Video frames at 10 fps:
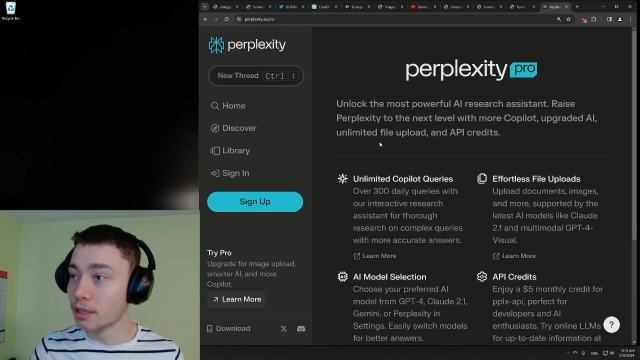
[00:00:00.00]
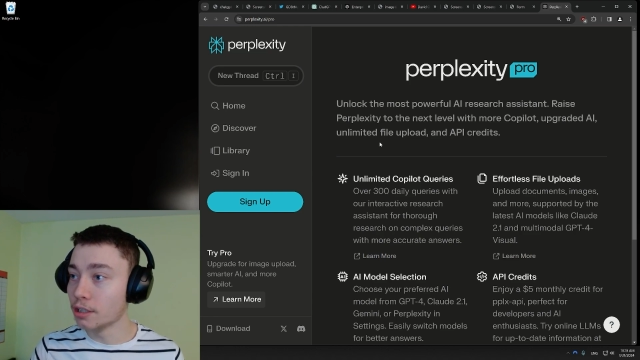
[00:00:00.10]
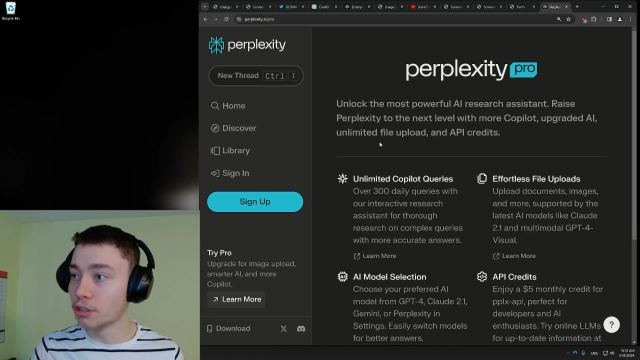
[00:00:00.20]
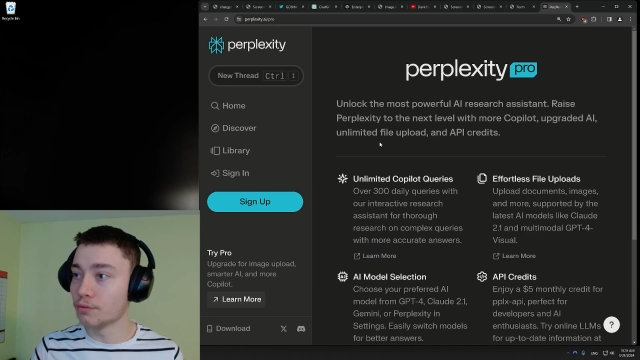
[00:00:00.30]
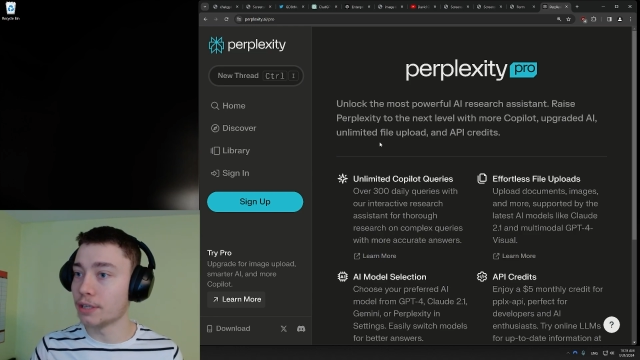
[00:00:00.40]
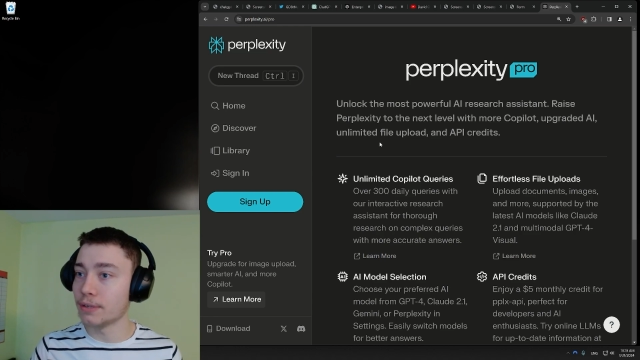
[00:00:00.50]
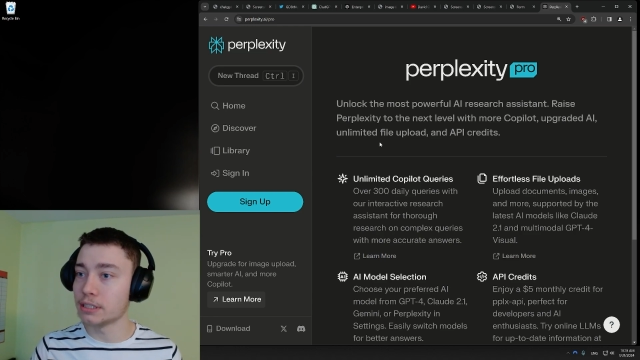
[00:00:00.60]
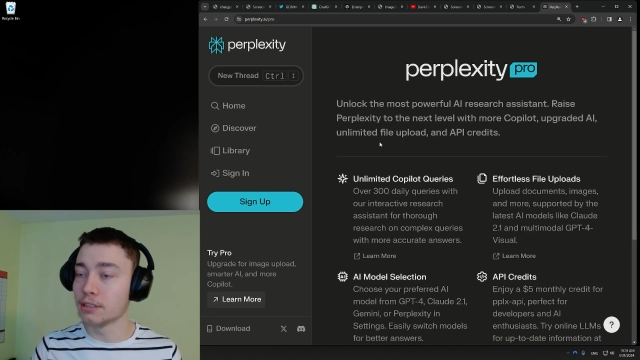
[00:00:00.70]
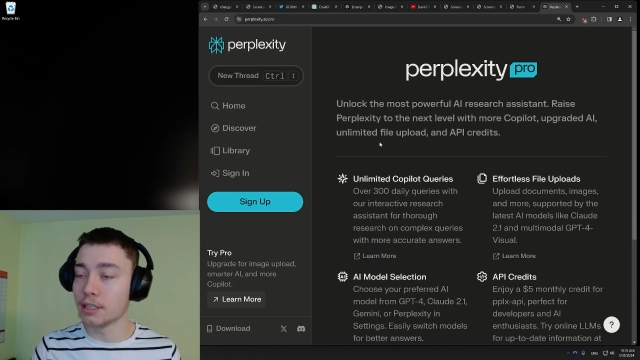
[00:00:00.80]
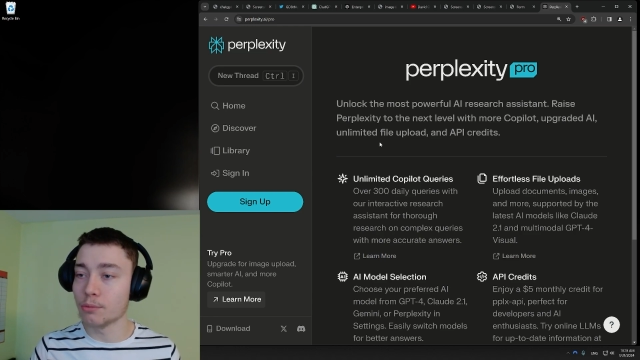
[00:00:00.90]
You know, they
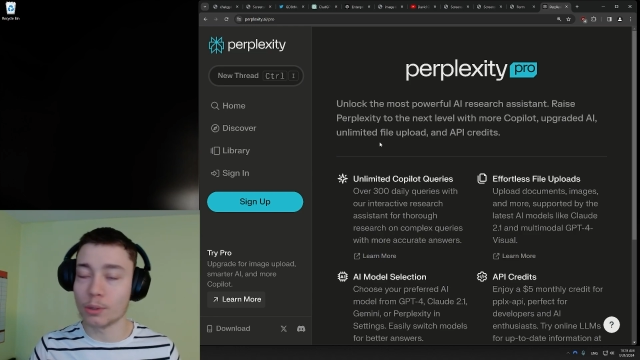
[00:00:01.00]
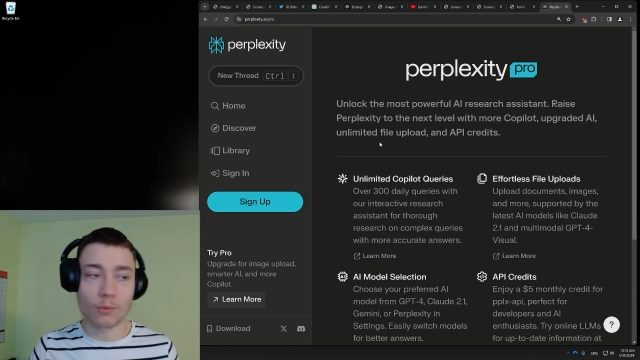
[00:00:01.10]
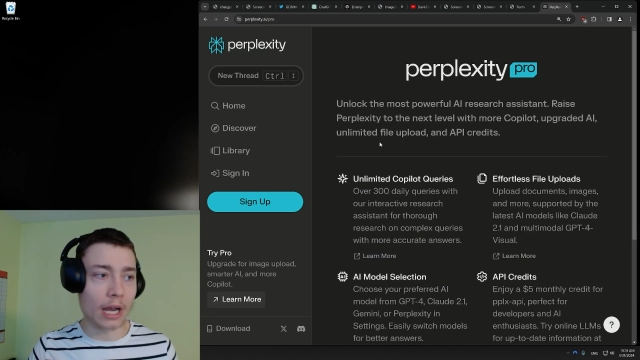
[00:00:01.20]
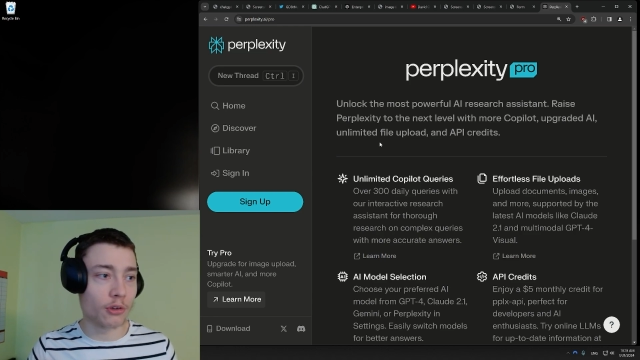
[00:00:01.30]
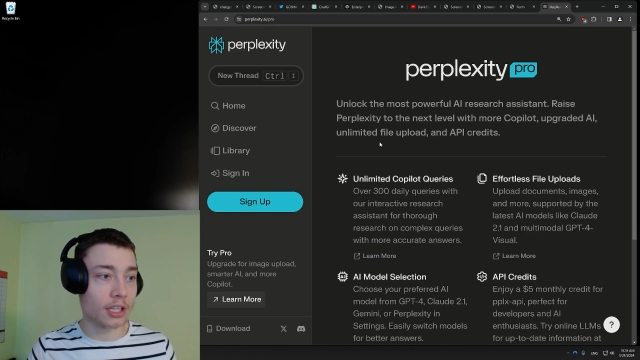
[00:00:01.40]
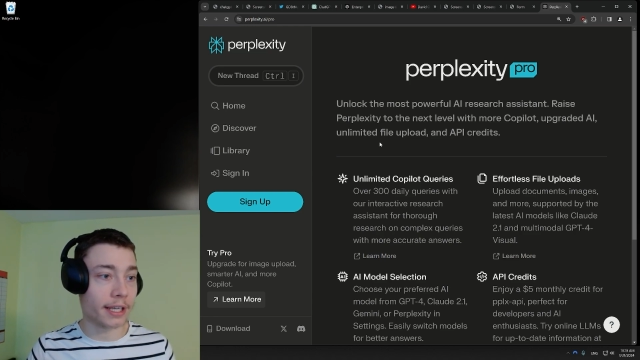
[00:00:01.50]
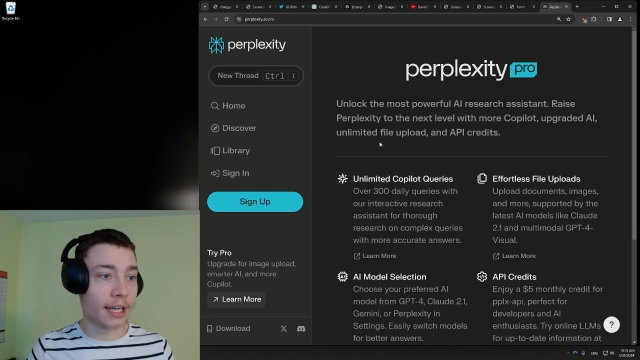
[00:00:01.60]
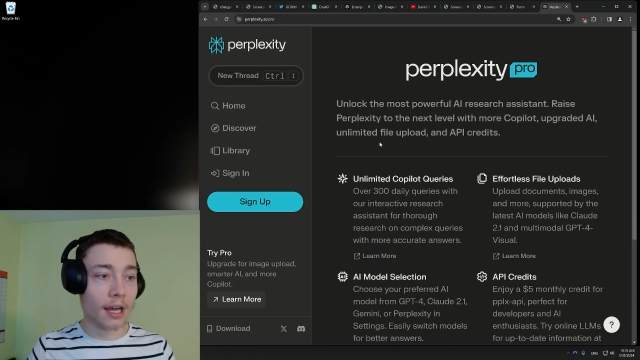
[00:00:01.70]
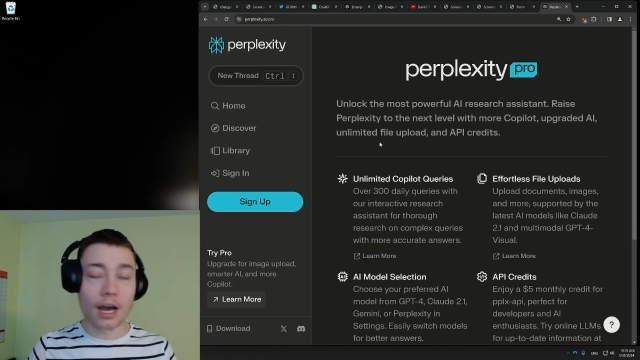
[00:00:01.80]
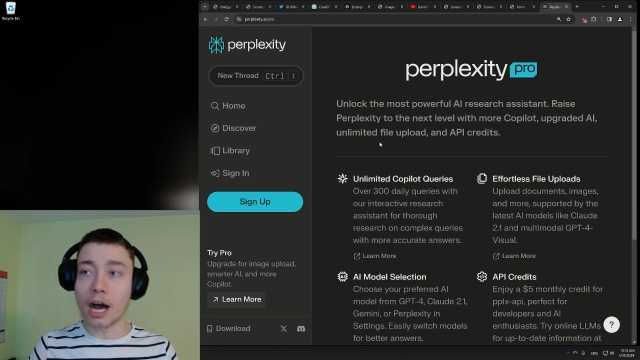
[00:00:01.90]
recently were valued like
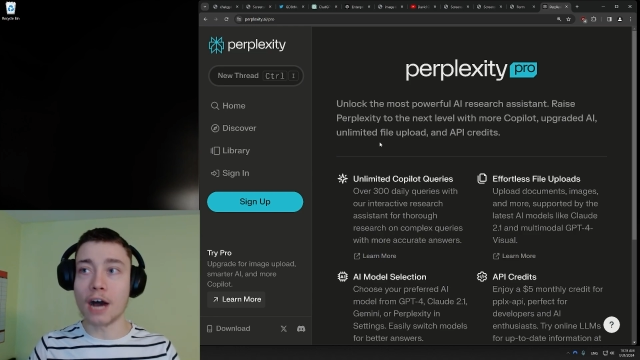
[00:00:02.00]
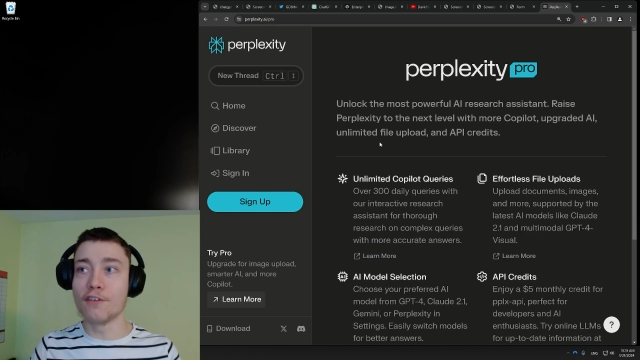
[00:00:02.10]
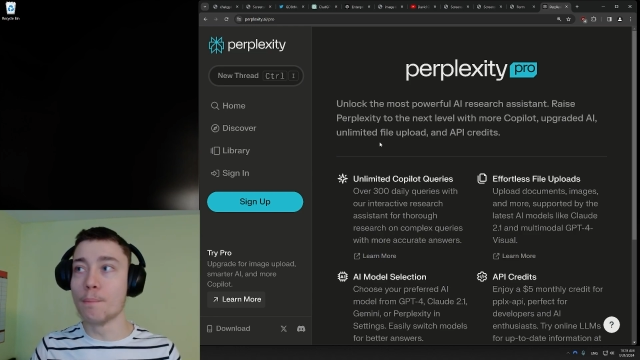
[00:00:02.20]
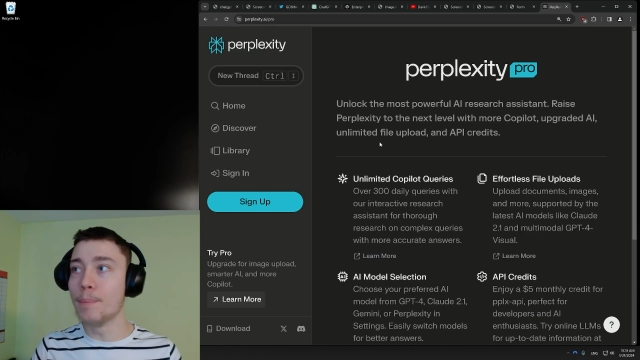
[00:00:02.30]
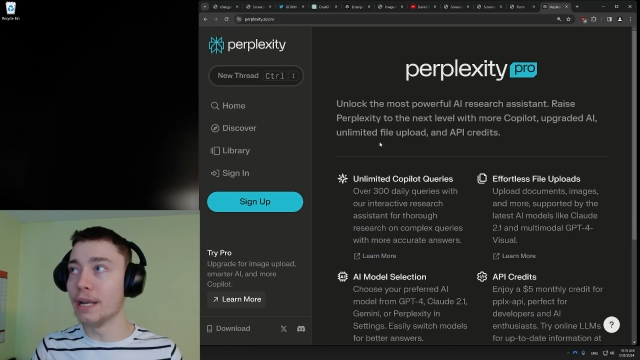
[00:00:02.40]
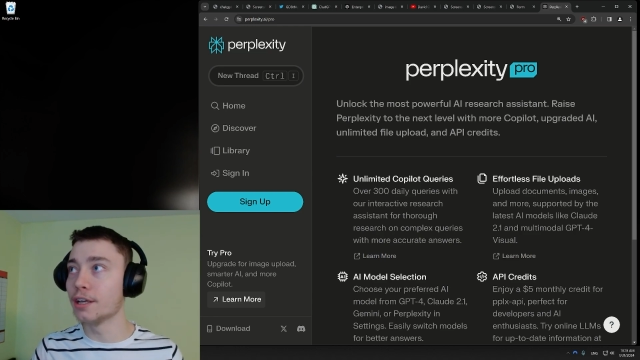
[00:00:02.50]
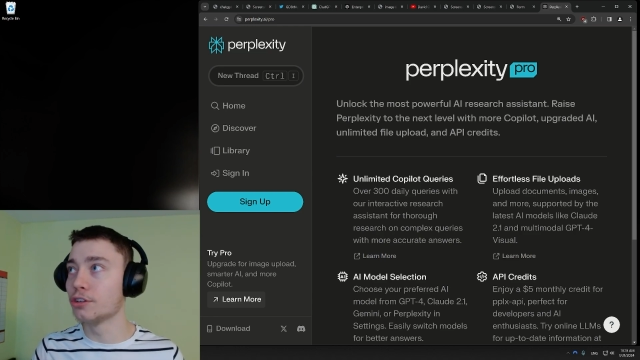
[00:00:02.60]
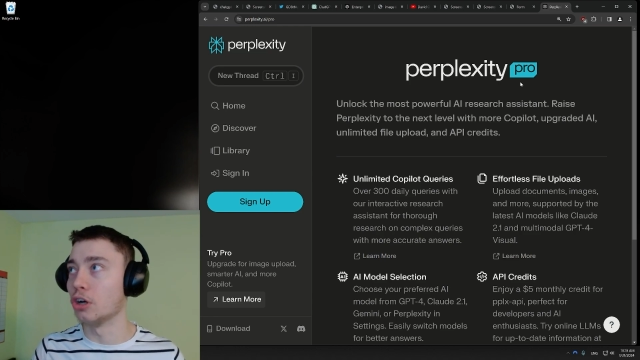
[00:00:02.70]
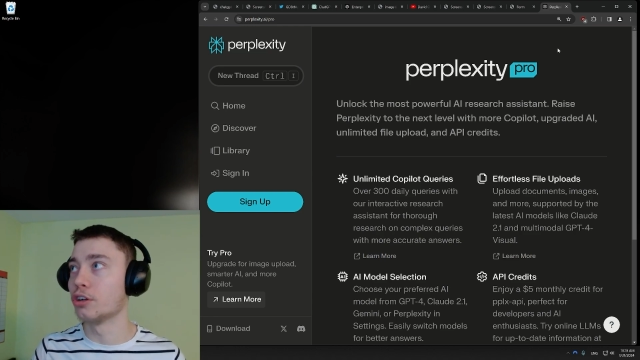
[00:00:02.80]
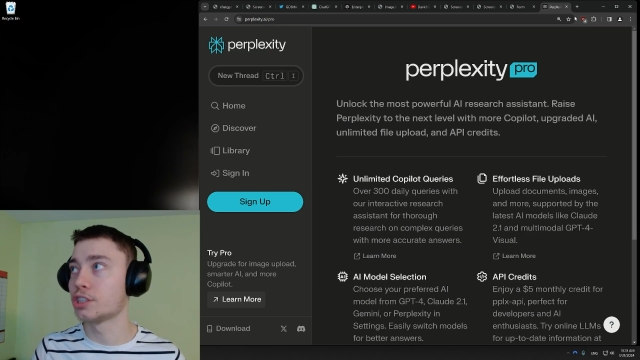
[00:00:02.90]
half a billion
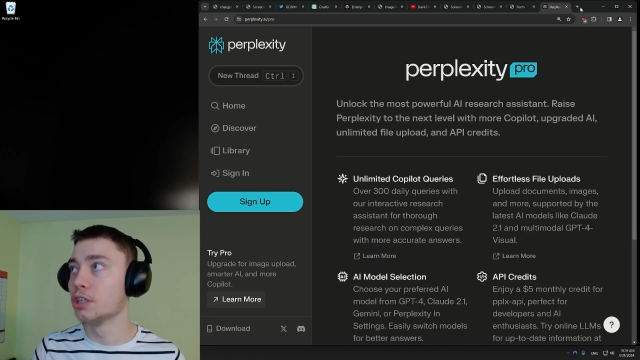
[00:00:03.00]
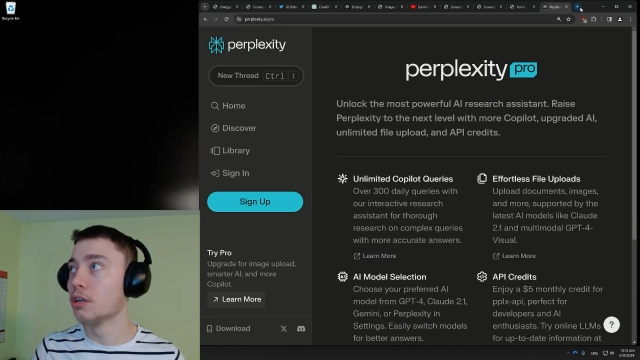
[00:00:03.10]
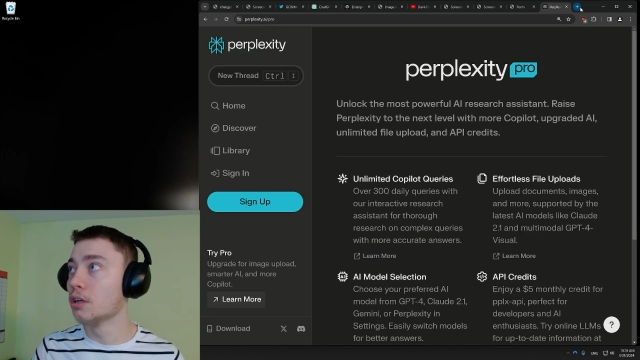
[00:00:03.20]
dollars.